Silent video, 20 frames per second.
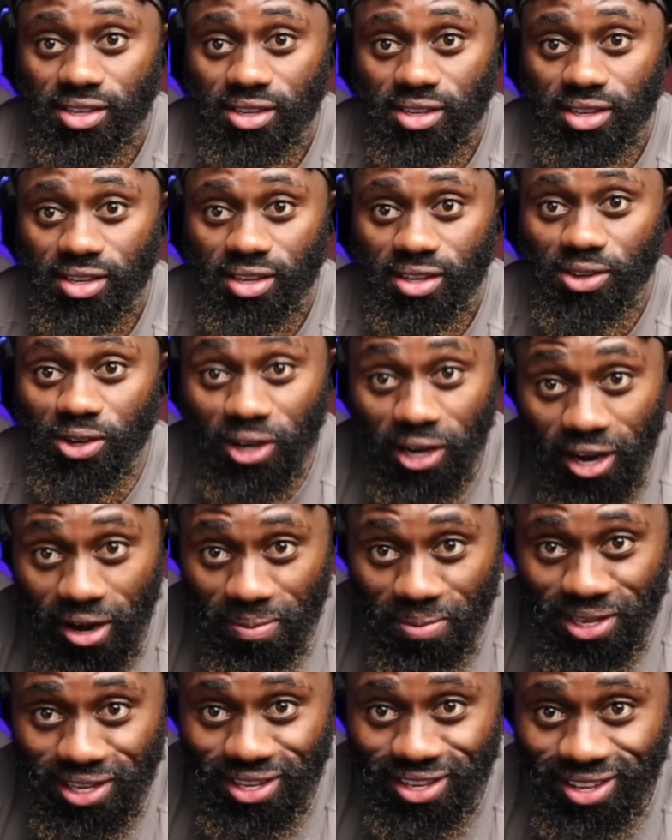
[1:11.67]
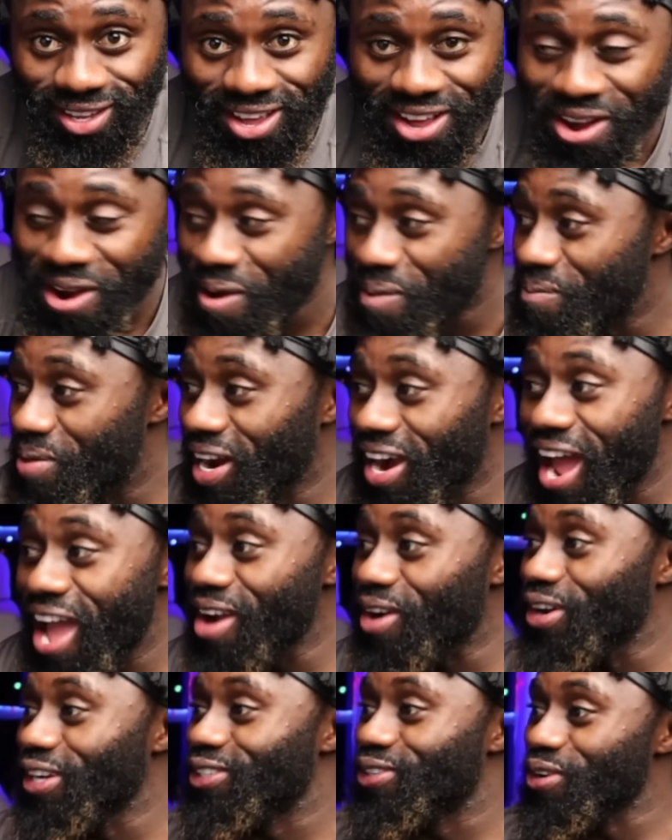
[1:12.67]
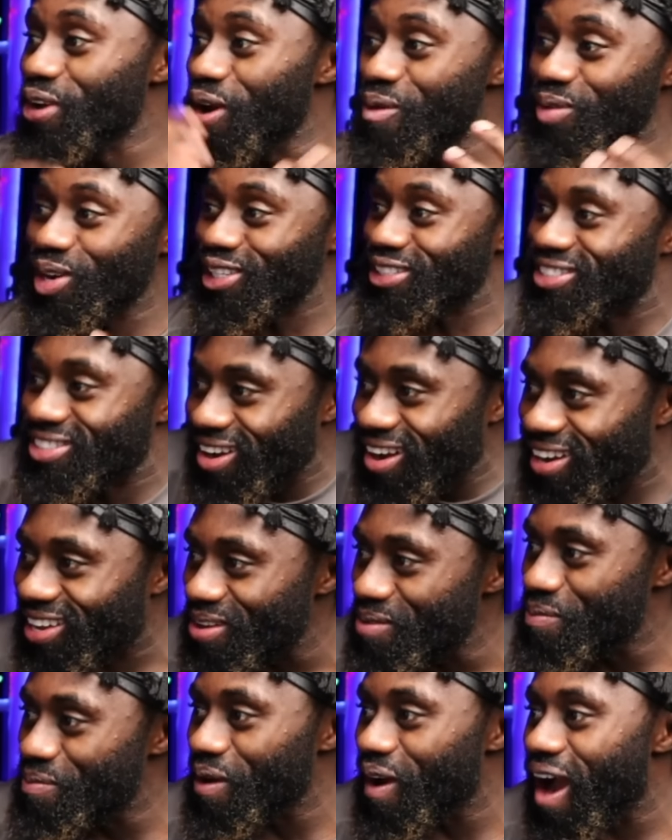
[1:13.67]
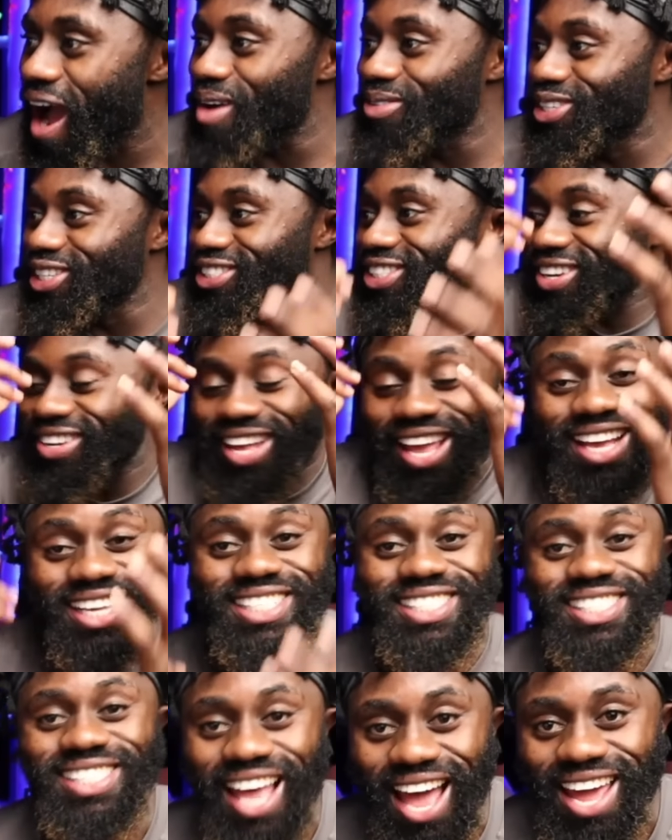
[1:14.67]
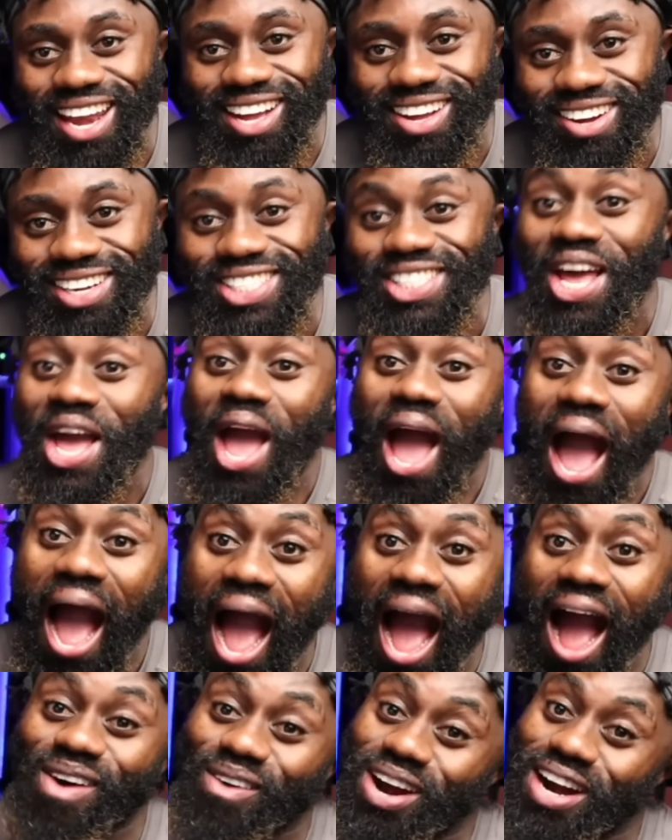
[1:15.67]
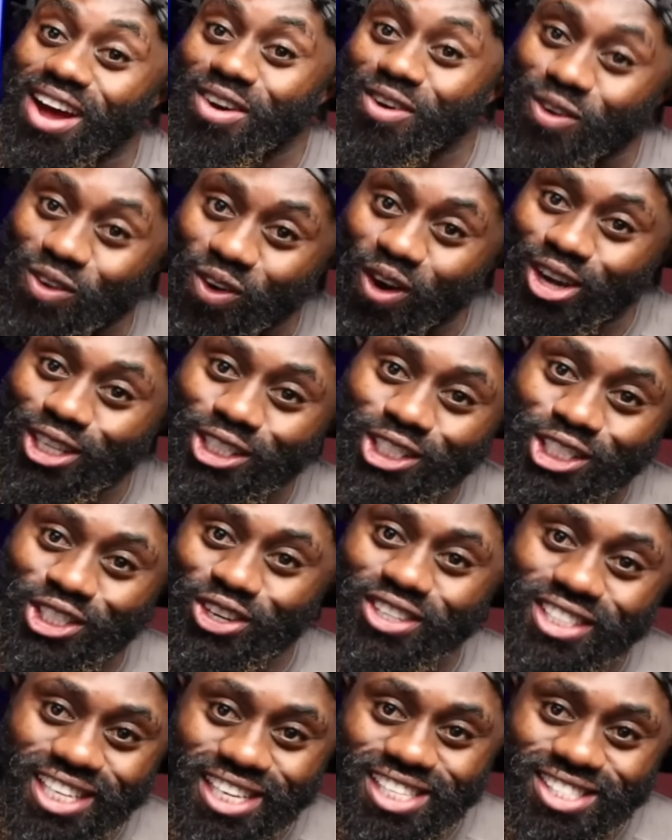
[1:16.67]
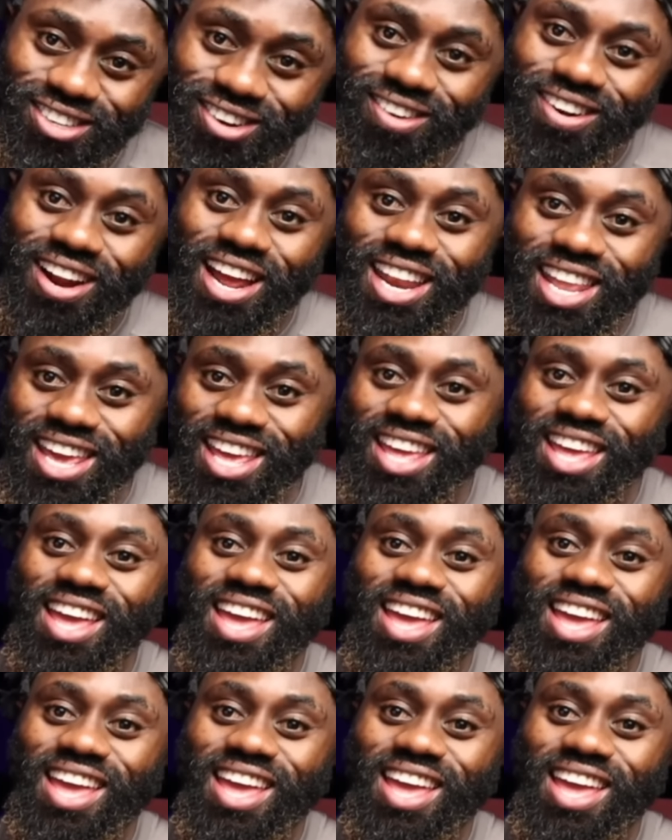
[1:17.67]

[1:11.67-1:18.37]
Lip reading: You hear me? But I ain't gonna do no more talking, bro. I'm just so excited because I wanna run through this already.